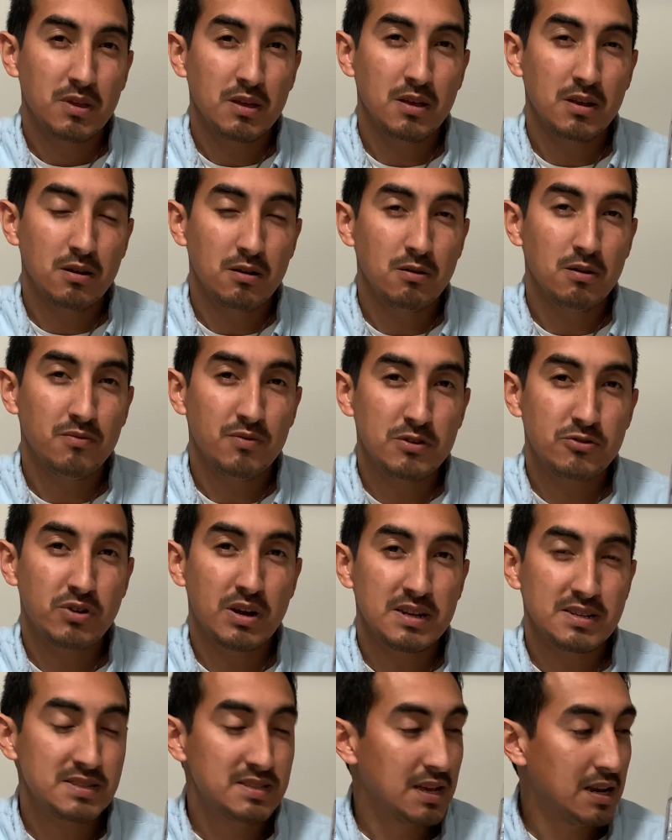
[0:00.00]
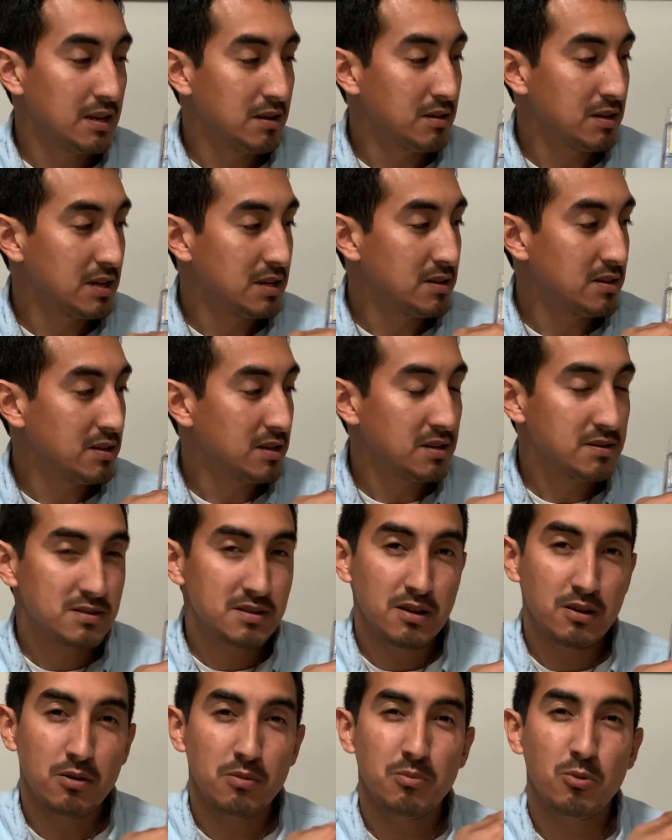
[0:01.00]
If you're trying to sell it, it gives you
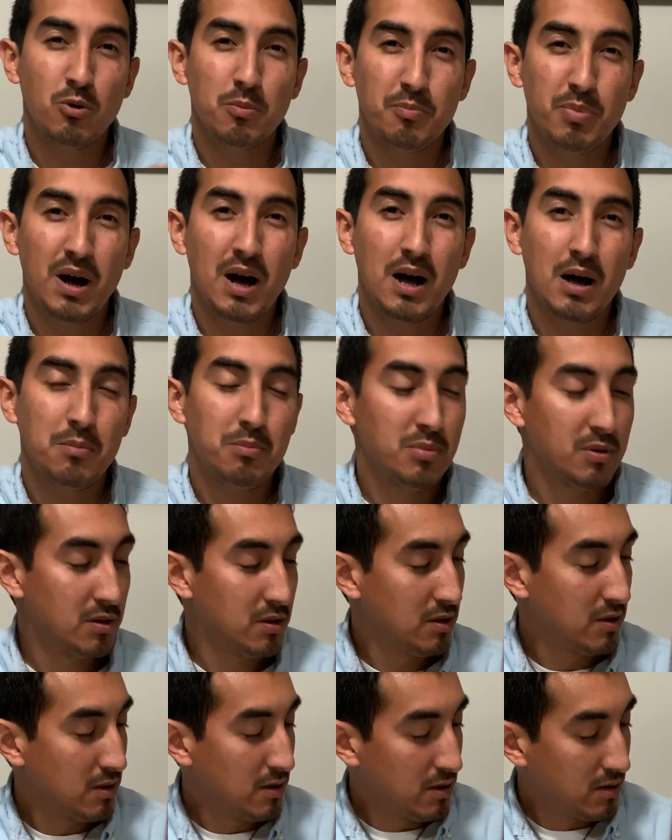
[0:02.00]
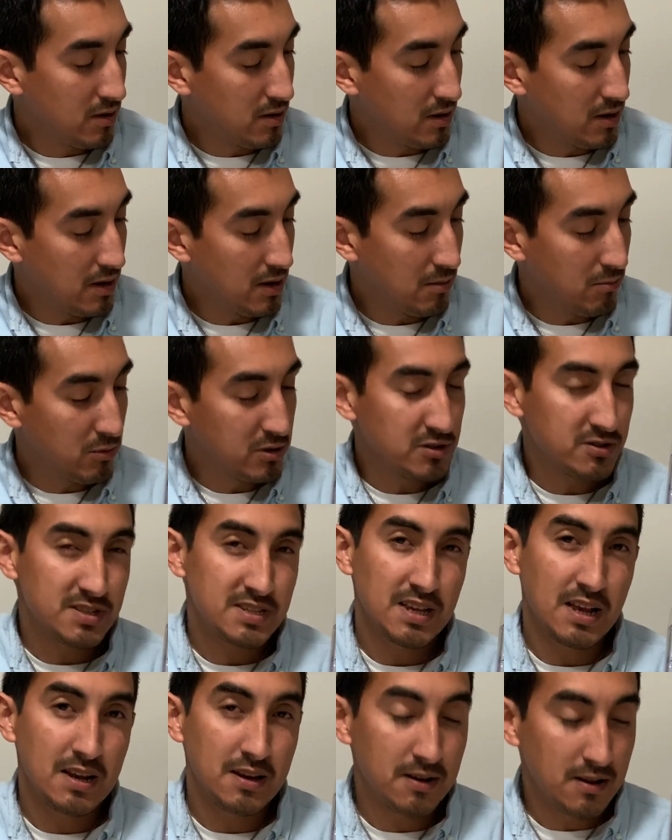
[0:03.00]
a little more pop when you're
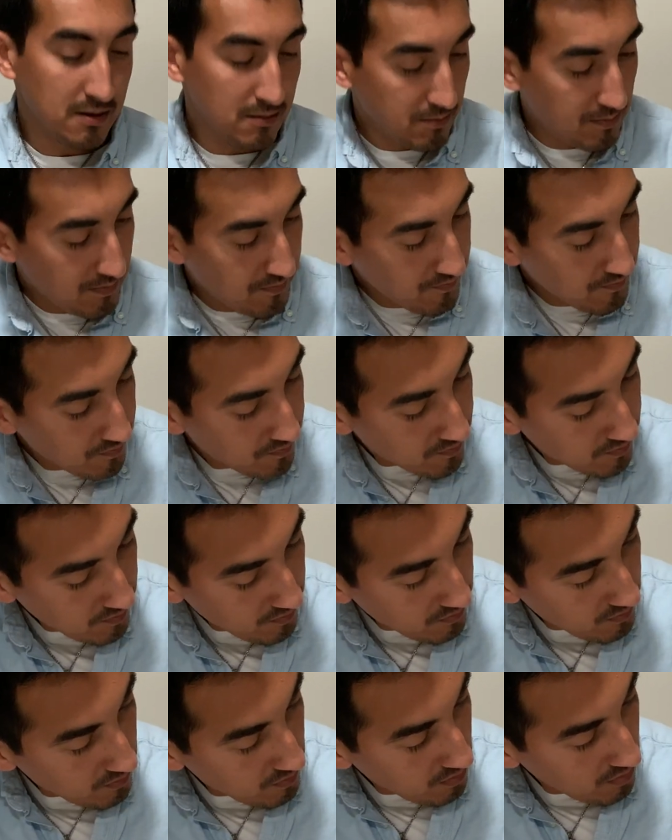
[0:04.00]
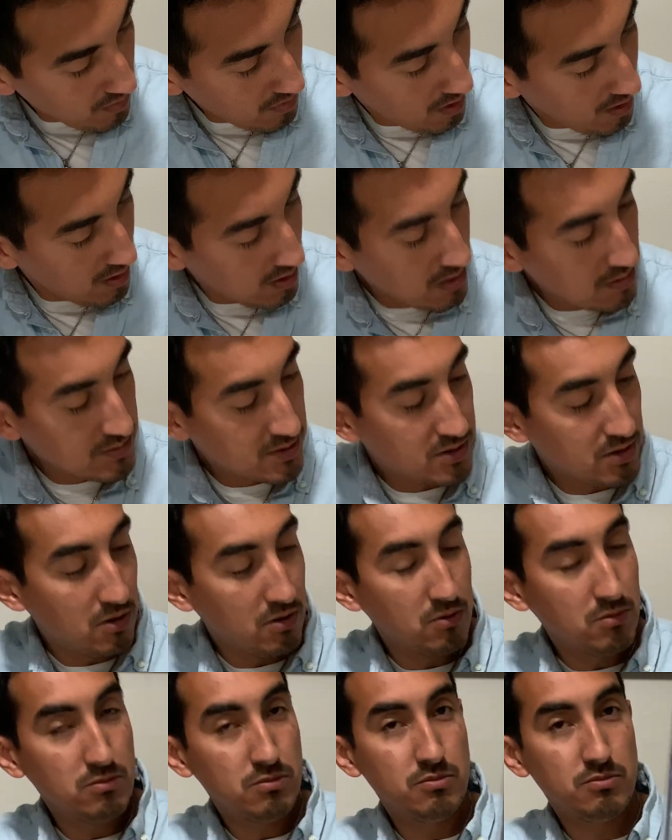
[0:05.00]
selling it.
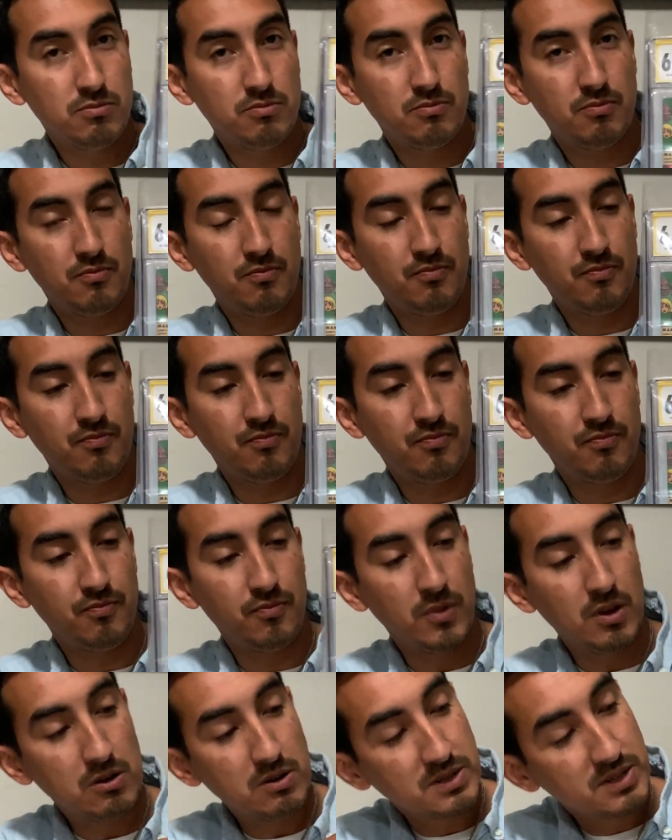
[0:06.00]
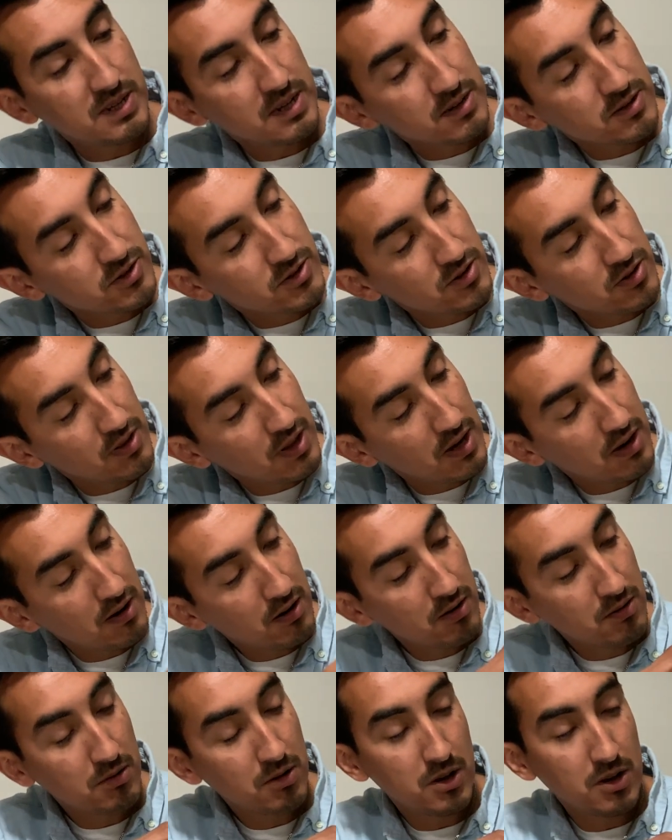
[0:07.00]
So there's signature
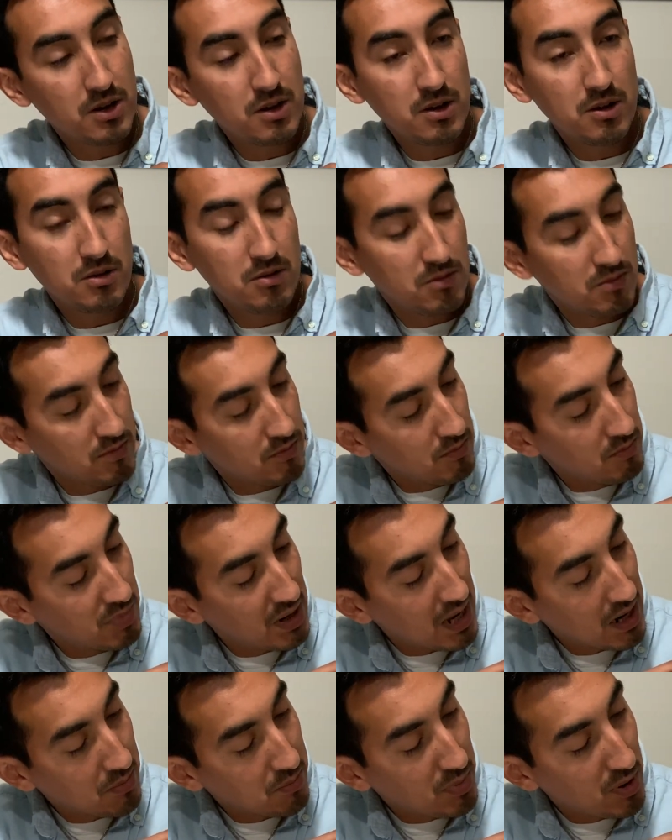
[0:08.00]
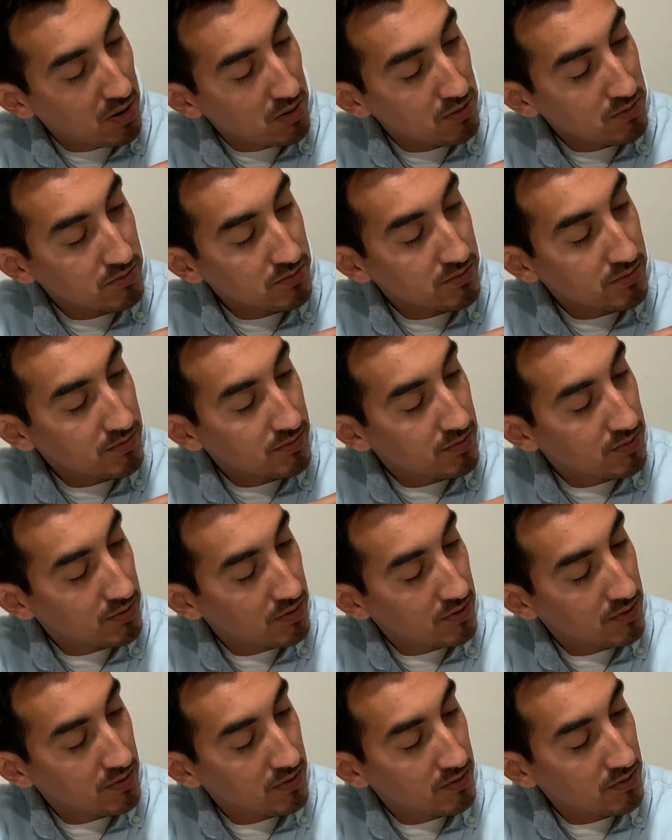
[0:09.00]
there, black boat
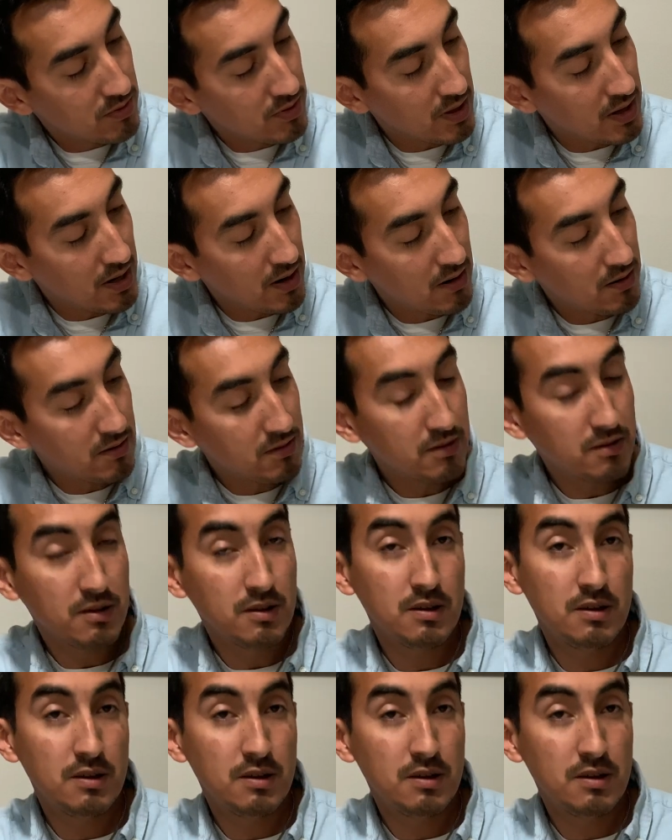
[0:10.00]
there.